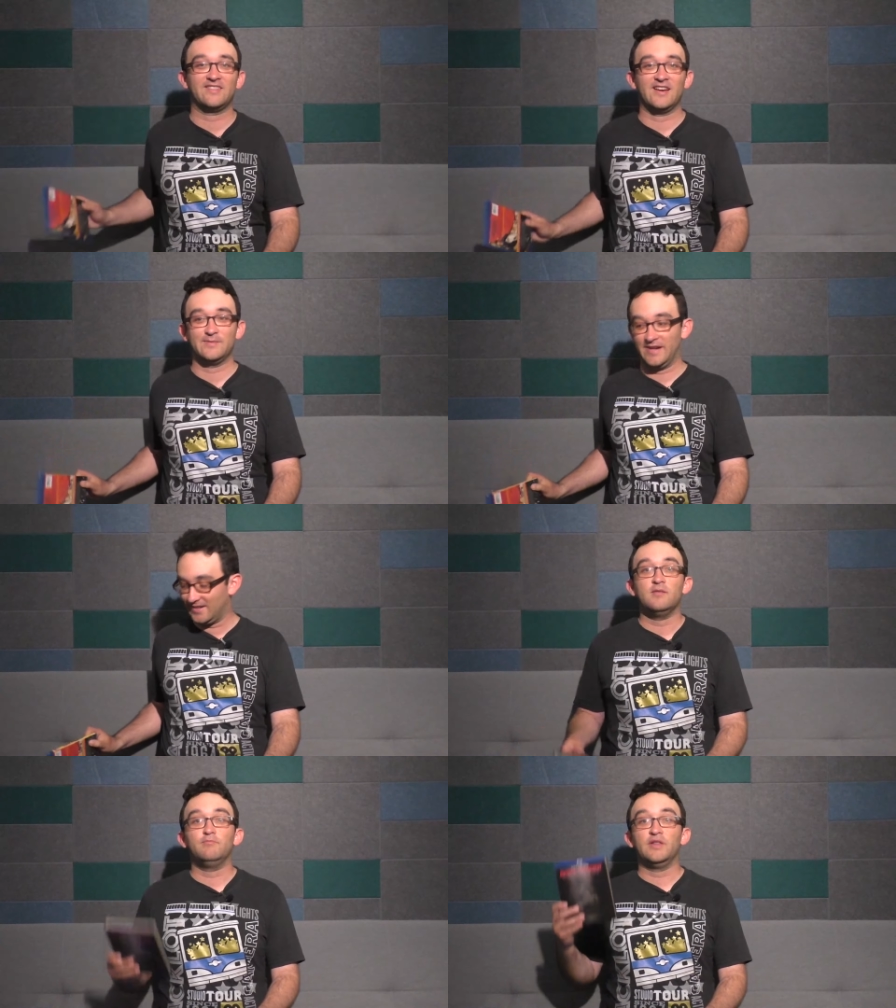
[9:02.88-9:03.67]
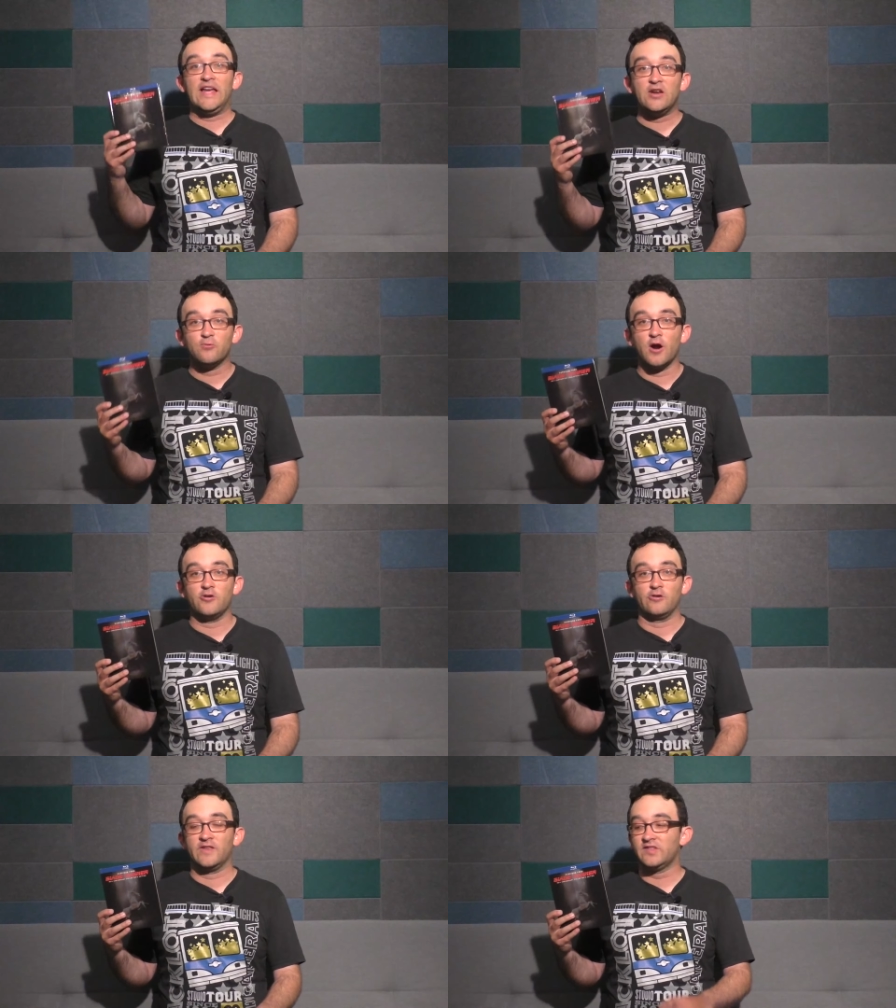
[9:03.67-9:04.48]
Dynamite. Blade
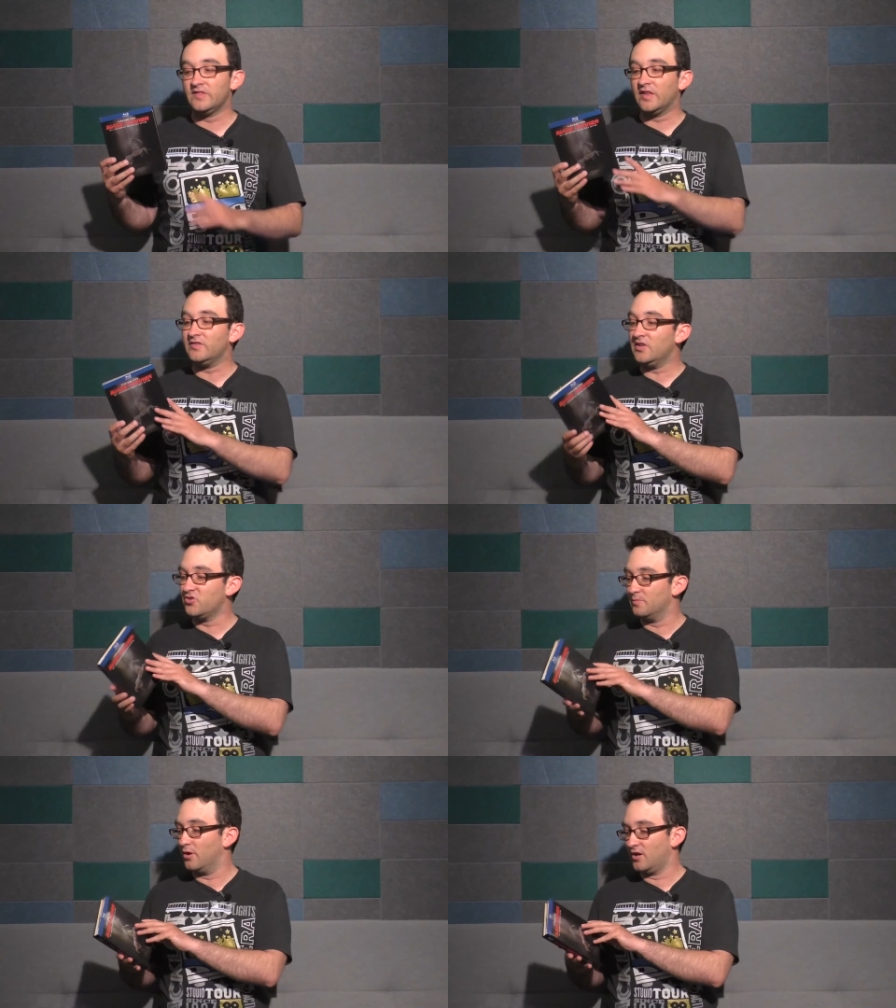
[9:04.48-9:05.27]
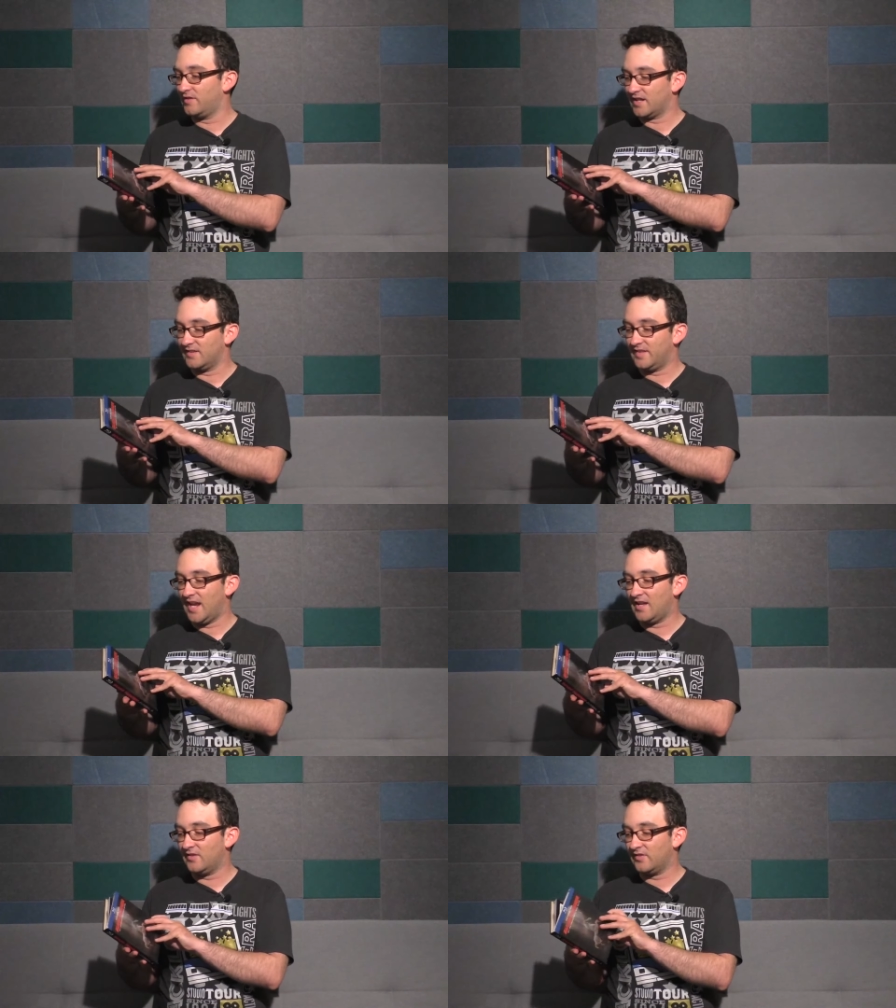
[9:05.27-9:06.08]
Runner, this is the digibook that
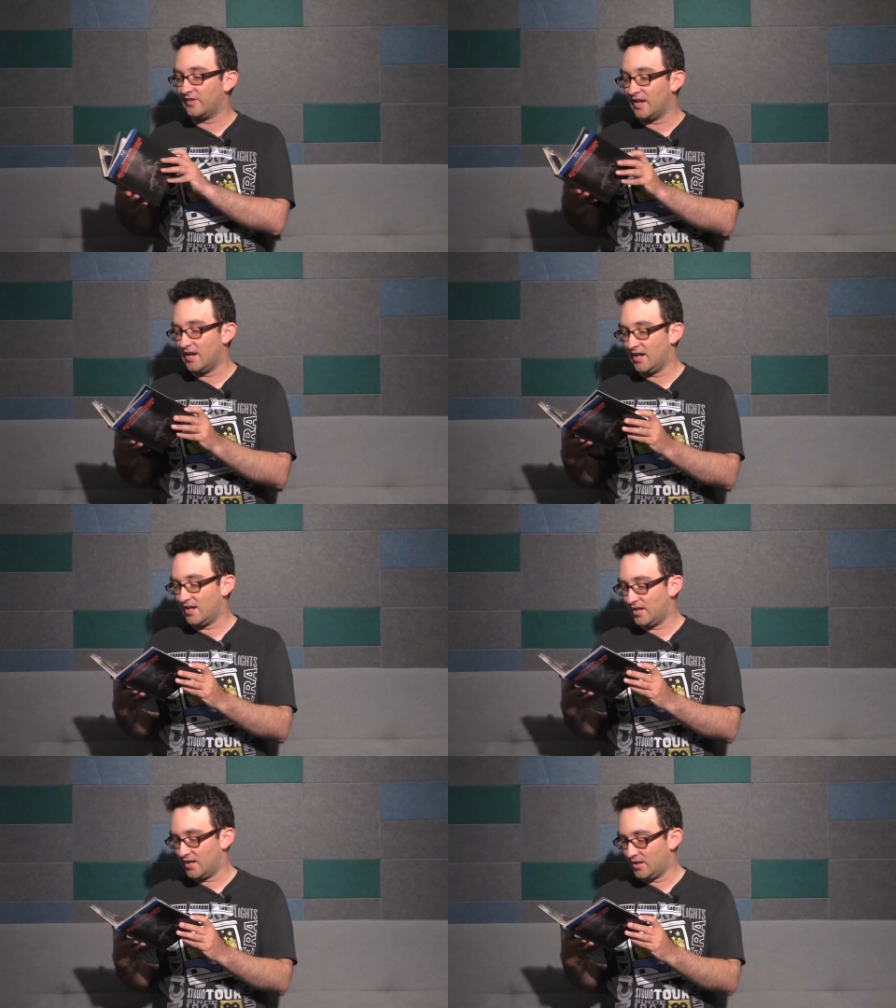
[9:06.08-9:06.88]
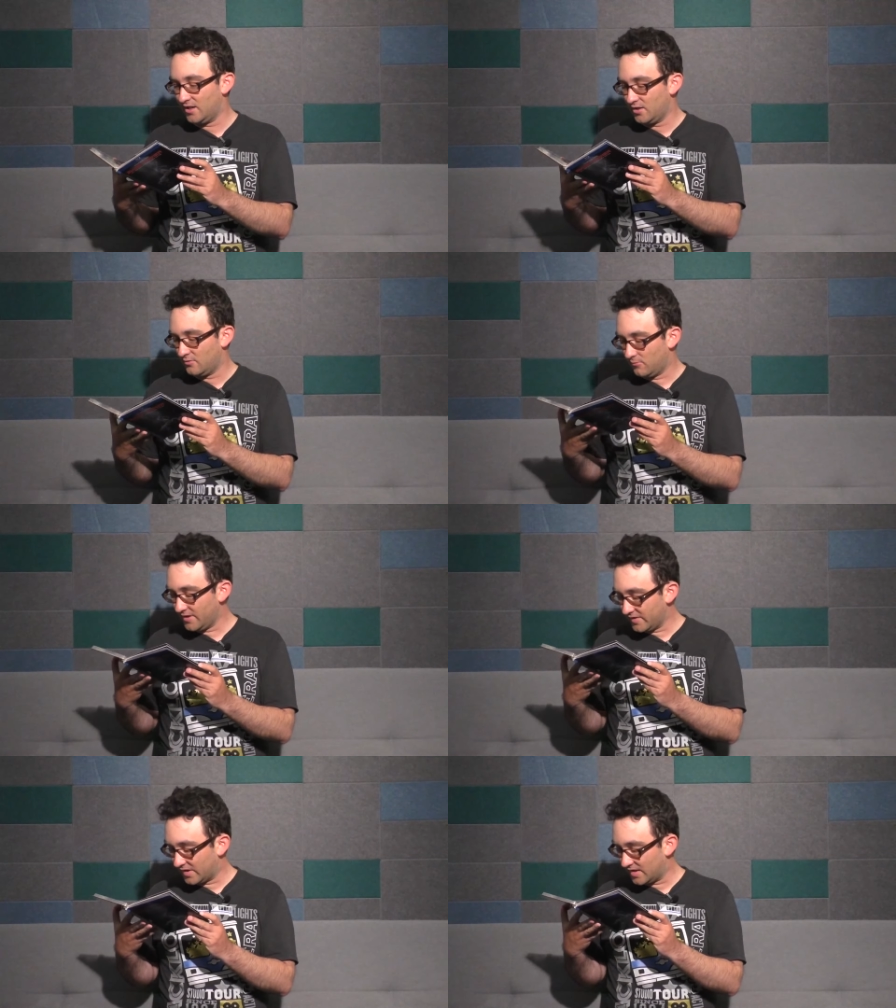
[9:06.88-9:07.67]
contains, uh,
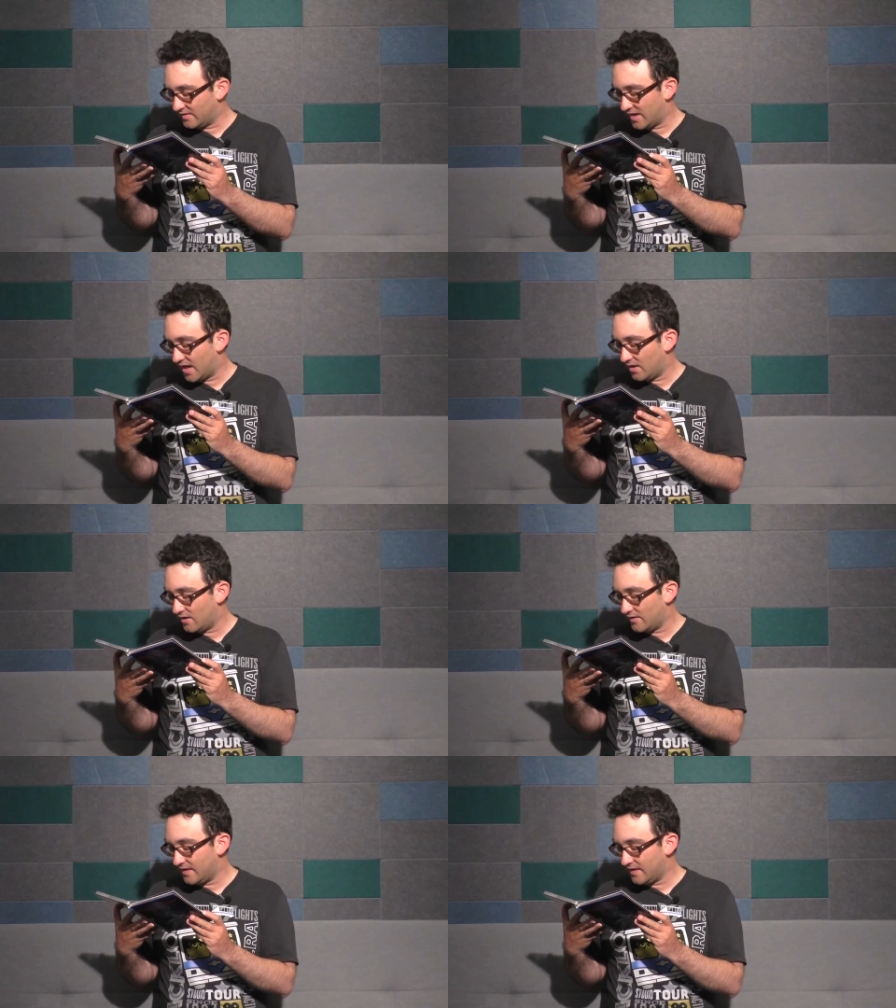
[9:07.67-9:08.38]
what does it contain?